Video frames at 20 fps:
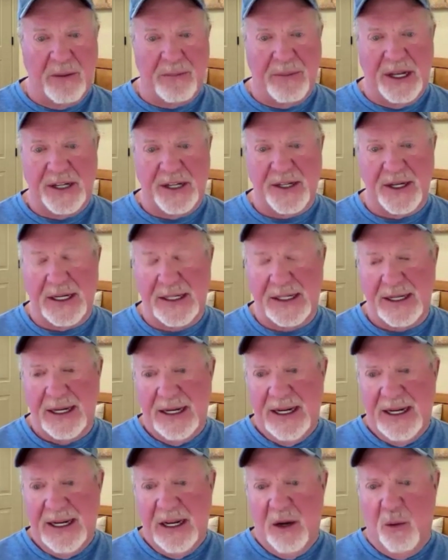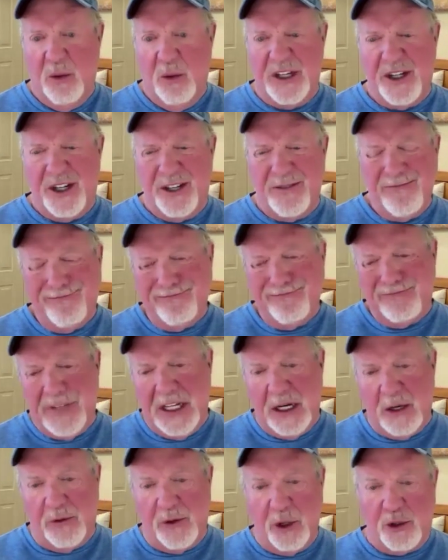the business which
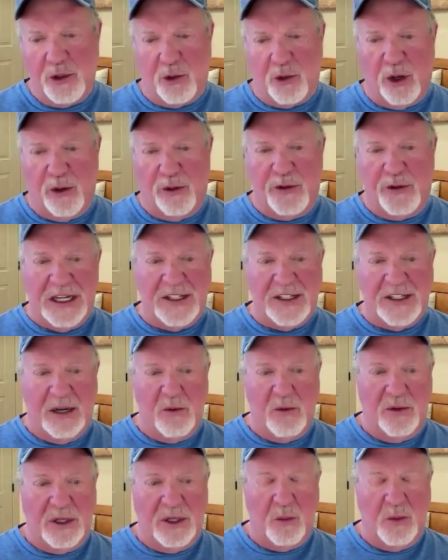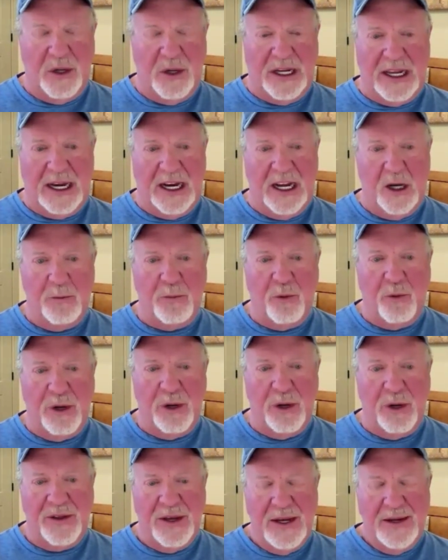you know those are all things that, that we can help
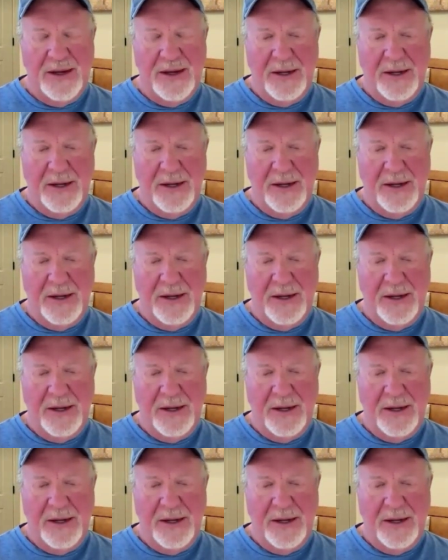with